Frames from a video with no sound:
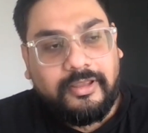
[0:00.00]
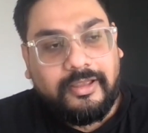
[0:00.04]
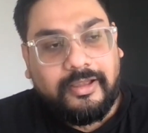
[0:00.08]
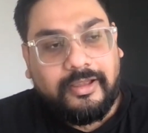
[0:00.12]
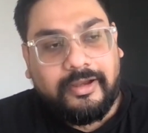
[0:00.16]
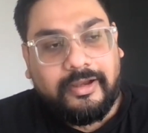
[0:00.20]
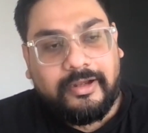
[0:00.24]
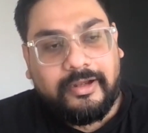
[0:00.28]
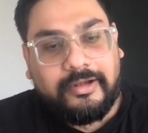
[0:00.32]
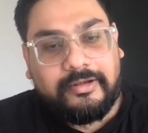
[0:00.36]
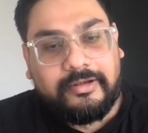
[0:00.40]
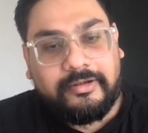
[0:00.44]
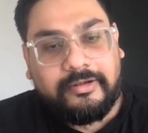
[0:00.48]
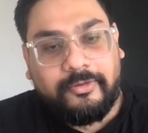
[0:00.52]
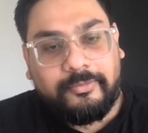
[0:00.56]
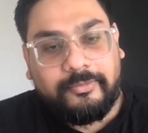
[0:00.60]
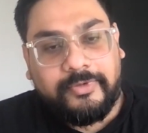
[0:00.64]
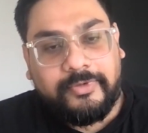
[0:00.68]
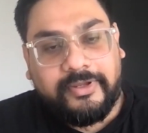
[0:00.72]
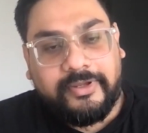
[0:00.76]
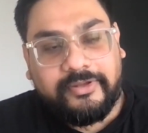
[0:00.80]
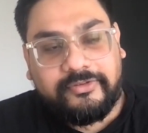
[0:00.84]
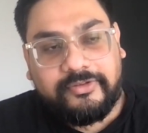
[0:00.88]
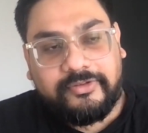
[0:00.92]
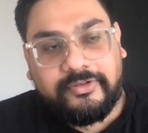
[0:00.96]
And
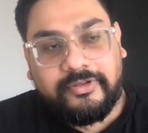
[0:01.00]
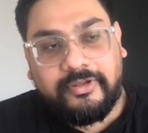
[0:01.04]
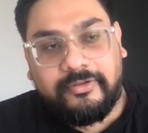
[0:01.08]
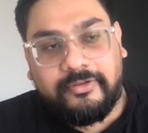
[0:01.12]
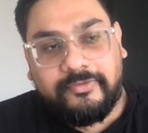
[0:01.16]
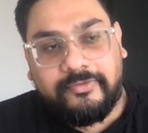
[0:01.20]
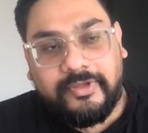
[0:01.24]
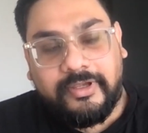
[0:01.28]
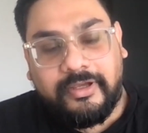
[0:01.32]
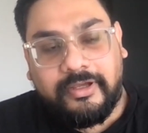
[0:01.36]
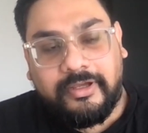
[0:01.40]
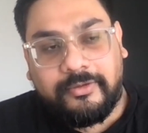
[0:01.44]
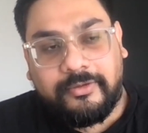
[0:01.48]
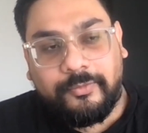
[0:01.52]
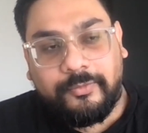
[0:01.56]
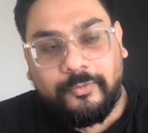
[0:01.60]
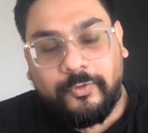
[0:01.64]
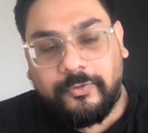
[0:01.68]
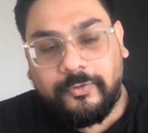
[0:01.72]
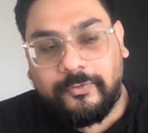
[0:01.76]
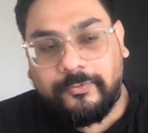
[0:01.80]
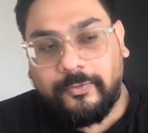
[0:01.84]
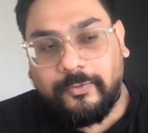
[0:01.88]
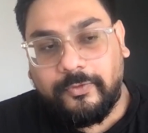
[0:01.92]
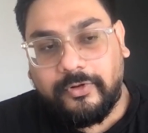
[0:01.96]
next year, we are
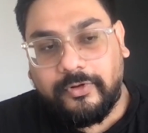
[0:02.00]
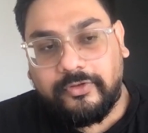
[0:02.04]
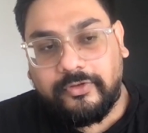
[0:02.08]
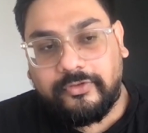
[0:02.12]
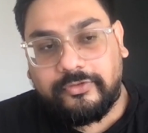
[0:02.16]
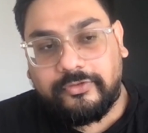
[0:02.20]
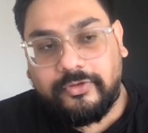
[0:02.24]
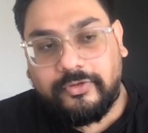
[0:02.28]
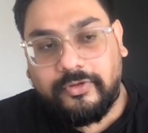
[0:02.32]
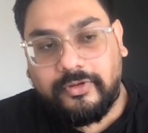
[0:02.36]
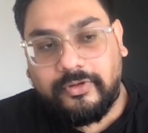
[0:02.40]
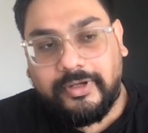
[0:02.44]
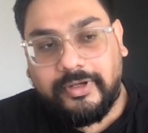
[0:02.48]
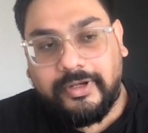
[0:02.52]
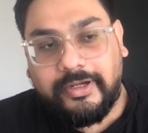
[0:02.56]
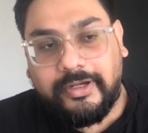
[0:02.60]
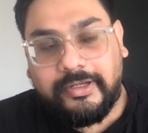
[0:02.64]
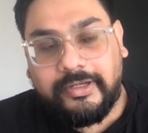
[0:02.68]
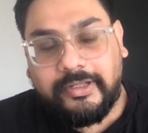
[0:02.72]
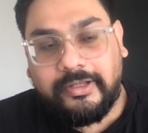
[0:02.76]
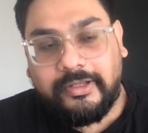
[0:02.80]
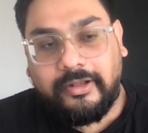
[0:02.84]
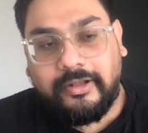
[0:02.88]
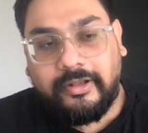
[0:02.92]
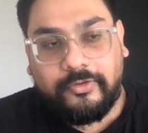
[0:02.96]
more focused on
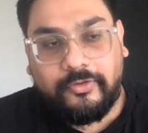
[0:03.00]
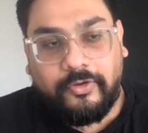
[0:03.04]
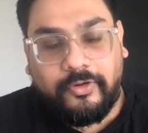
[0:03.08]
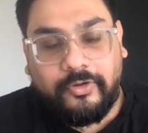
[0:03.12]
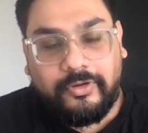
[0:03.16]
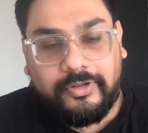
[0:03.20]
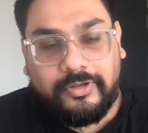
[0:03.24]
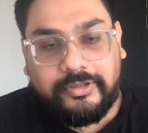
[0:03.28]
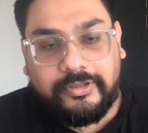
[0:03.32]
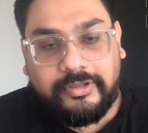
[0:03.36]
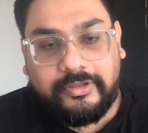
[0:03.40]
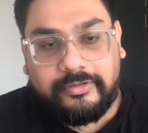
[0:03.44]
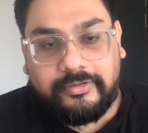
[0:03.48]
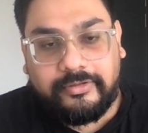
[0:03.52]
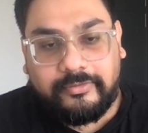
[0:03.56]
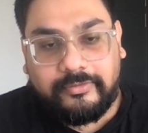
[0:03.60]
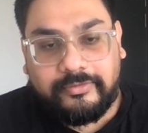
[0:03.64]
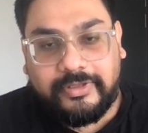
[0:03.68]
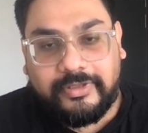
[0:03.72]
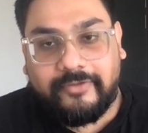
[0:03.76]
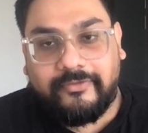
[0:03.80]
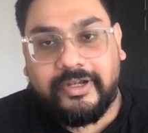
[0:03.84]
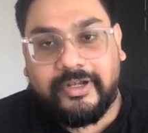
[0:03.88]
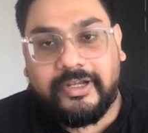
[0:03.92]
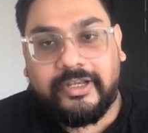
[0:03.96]
getting all the
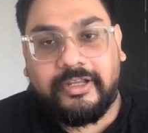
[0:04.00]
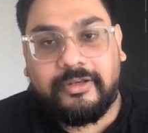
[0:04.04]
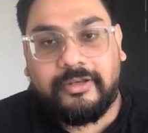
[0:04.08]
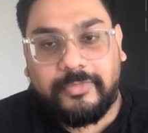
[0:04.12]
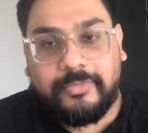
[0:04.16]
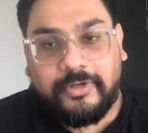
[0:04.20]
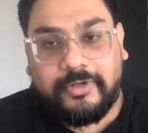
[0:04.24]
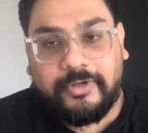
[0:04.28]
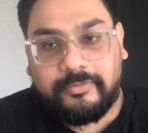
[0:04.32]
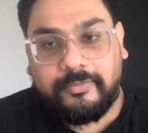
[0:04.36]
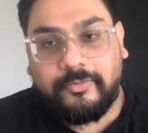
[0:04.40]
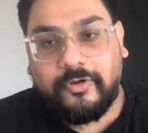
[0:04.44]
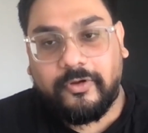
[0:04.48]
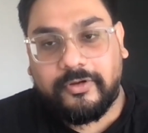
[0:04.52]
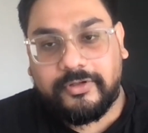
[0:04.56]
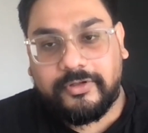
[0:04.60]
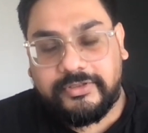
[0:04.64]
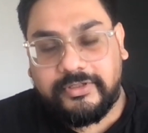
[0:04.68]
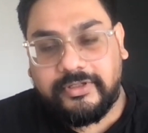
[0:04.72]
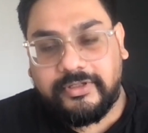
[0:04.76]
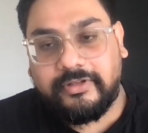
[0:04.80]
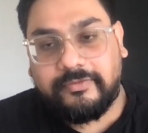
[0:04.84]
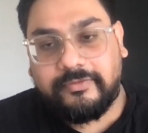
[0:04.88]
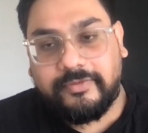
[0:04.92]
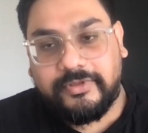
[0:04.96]
17 plus
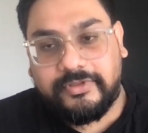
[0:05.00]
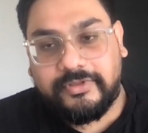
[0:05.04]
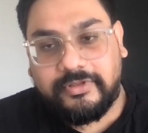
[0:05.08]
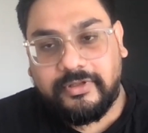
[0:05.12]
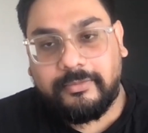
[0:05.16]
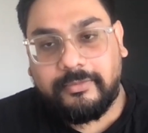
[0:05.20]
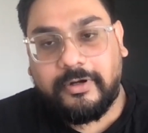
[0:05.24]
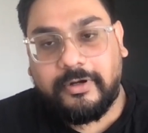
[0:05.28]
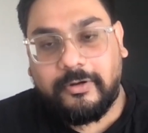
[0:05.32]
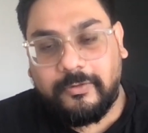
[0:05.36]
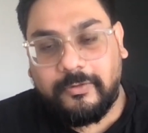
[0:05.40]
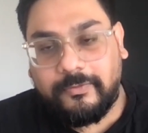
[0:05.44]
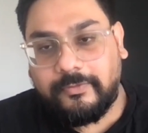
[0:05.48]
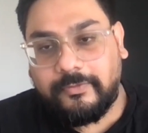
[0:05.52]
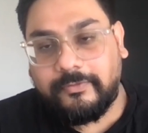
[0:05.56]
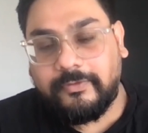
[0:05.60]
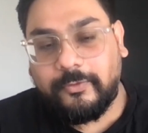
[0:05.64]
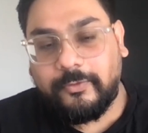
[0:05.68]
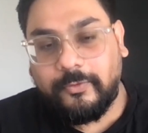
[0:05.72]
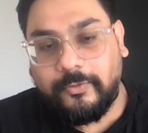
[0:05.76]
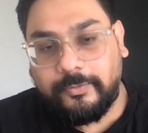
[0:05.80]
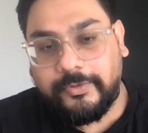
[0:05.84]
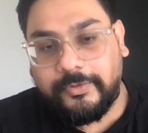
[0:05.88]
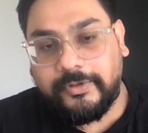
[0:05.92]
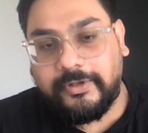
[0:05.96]
blockchains which are part of our
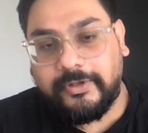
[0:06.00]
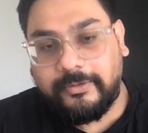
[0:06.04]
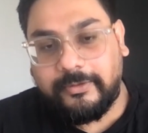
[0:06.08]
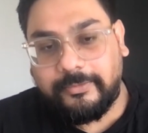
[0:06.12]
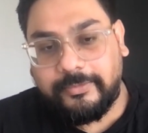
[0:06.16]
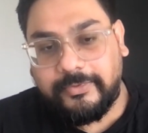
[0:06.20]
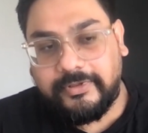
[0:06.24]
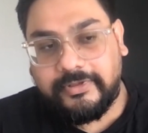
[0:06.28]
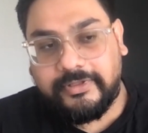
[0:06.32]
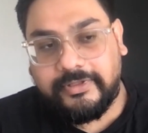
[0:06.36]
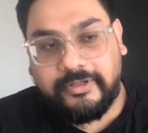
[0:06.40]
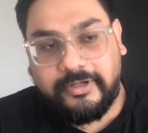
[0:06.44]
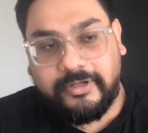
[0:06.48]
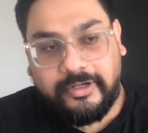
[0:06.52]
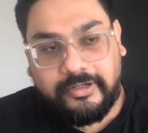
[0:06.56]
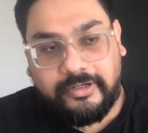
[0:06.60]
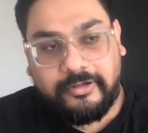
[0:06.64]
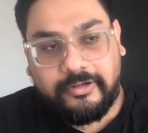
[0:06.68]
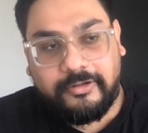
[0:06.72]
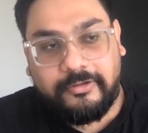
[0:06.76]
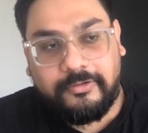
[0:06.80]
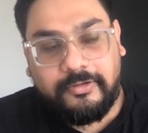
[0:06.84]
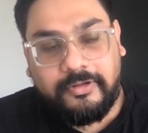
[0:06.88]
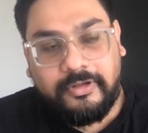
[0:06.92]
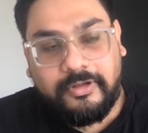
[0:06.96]
open RPC right
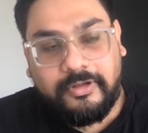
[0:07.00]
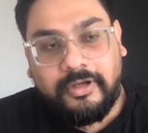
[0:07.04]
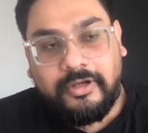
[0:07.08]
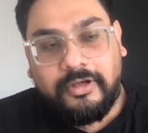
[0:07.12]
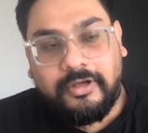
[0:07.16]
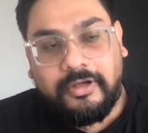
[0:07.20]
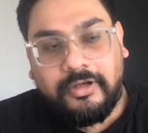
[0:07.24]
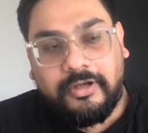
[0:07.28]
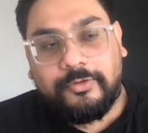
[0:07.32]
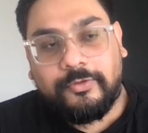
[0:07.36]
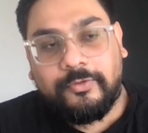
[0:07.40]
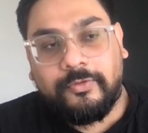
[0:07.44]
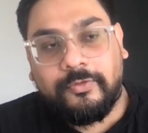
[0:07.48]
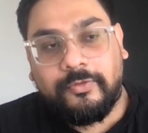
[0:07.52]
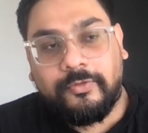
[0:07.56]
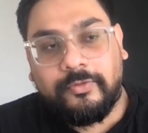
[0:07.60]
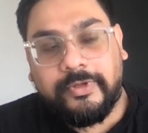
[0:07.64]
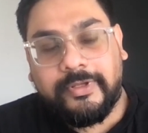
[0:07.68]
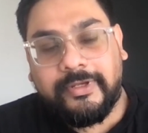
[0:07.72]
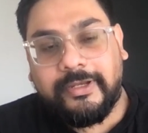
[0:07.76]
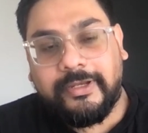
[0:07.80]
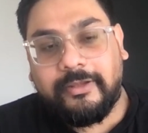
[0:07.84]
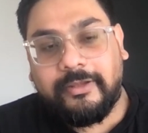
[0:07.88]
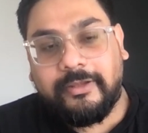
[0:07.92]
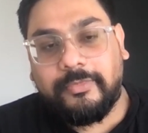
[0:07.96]
now to
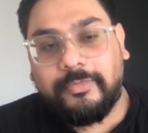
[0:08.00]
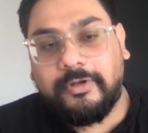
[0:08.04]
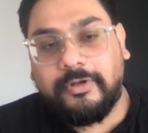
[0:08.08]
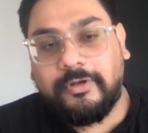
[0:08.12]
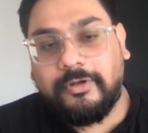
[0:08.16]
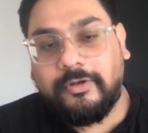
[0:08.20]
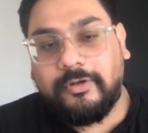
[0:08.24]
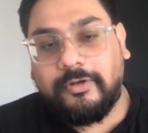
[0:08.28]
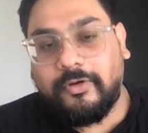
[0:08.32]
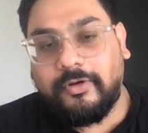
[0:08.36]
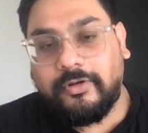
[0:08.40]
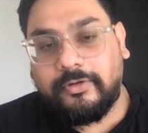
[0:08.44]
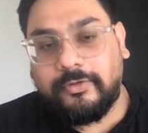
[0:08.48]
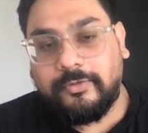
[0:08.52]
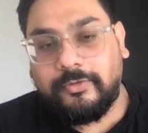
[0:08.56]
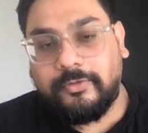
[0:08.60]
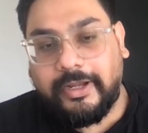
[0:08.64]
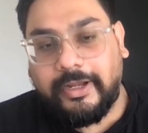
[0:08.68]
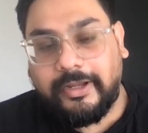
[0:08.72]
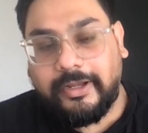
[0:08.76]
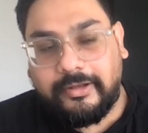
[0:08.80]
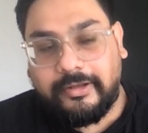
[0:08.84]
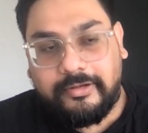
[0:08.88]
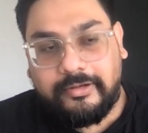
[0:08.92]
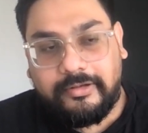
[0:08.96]
enable on
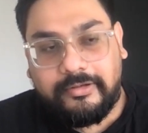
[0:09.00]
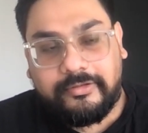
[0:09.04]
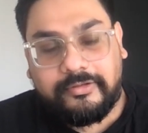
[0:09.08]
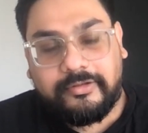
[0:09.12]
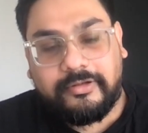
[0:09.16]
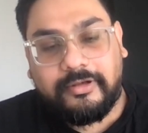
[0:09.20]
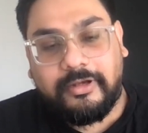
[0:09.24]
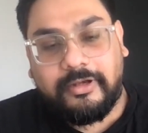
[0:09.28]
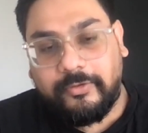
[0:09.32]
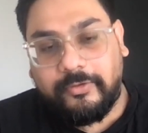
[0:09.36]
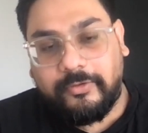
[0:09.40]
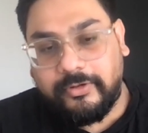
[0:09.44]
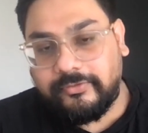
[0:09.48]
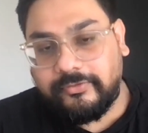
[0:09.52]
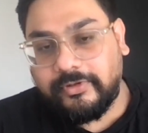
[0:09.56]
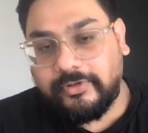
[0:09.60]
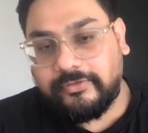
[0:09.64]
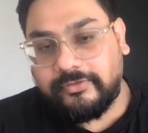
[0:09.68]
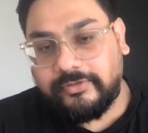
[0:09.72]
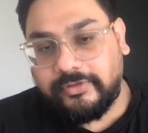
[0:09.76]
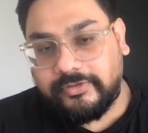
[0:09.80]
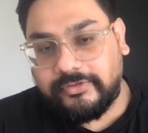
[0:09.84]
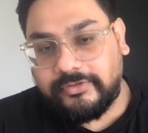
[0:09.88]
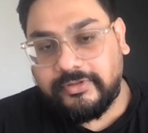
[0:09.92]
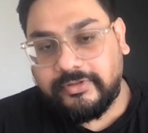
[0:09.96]
Oracle's cloud
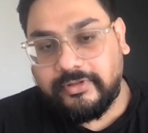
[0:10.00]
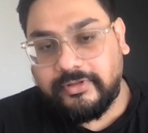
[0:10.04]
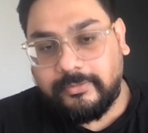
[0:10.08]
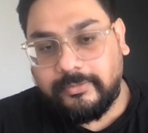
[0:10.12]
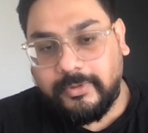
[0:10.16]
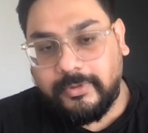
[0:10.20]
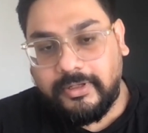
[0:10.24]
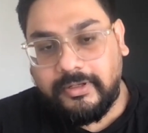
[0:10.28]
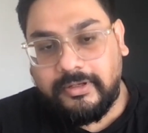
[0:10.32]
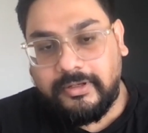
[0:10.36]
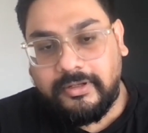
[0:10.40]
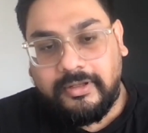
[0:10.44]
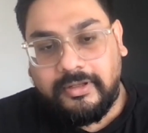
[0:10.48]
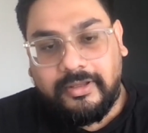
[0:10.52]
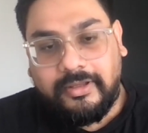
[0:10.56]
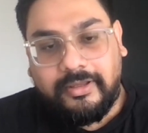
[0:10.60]
infrastructure as well.